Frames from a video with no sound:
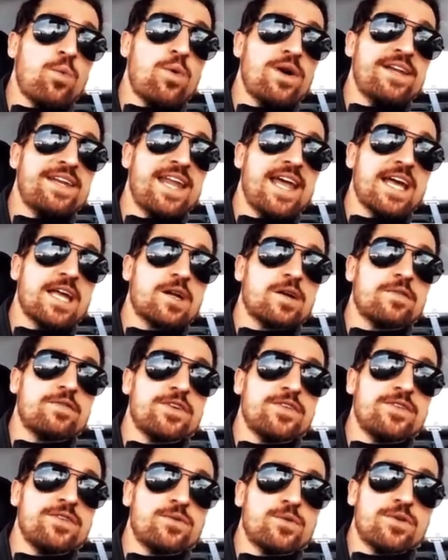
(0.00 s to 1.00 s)
One negative
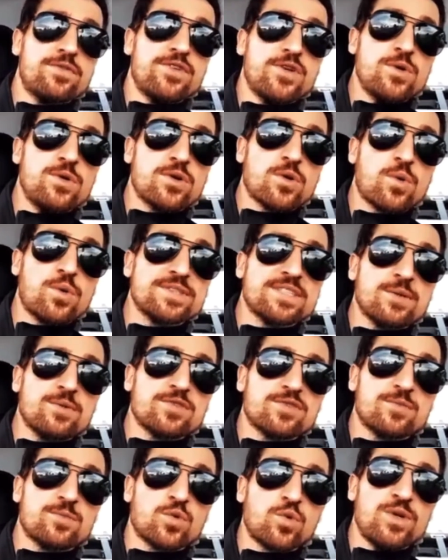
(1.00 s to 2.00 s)
re- review, and of course, that
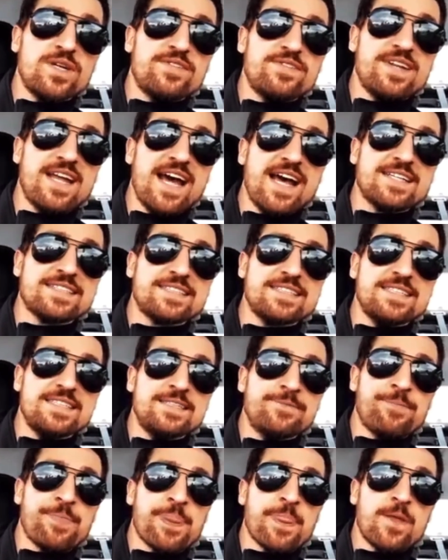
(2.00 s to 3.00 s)
was from Queef Nasty
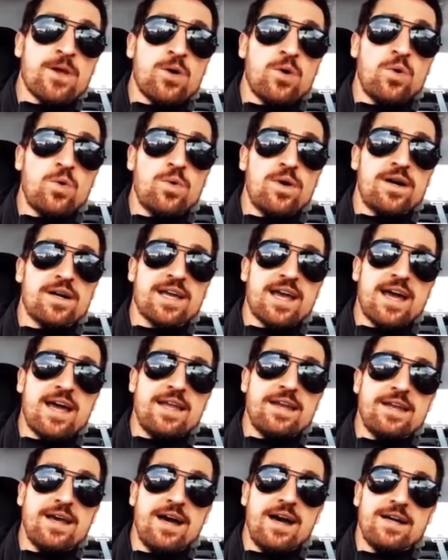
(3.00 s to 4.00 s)
who
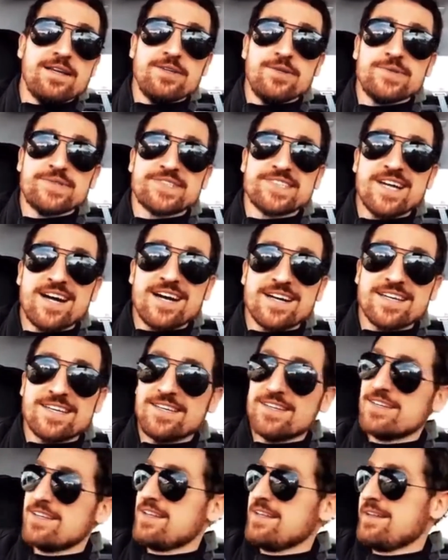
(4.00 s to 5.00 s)
again, uh, you suck,
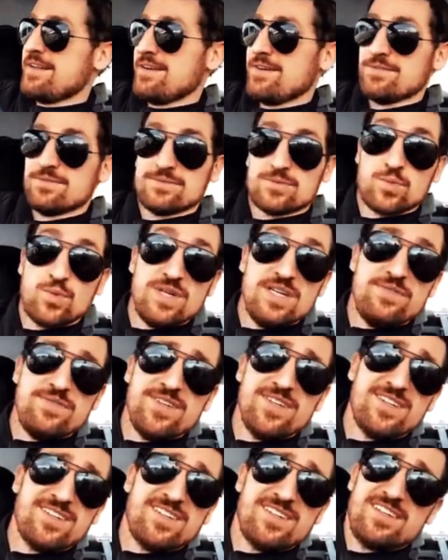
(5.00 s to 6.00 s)
you, you know, weak,
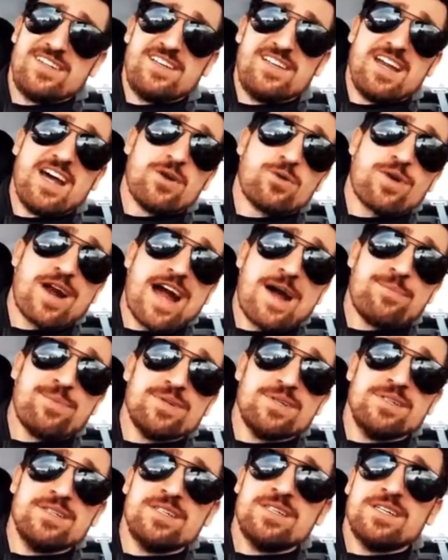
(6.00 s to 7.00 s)
you, are not a
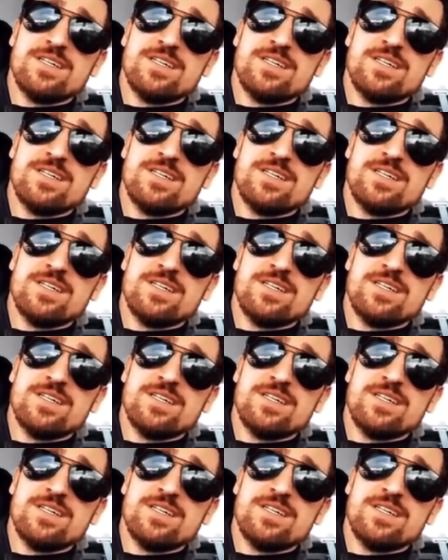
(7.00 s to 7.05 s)
rapper.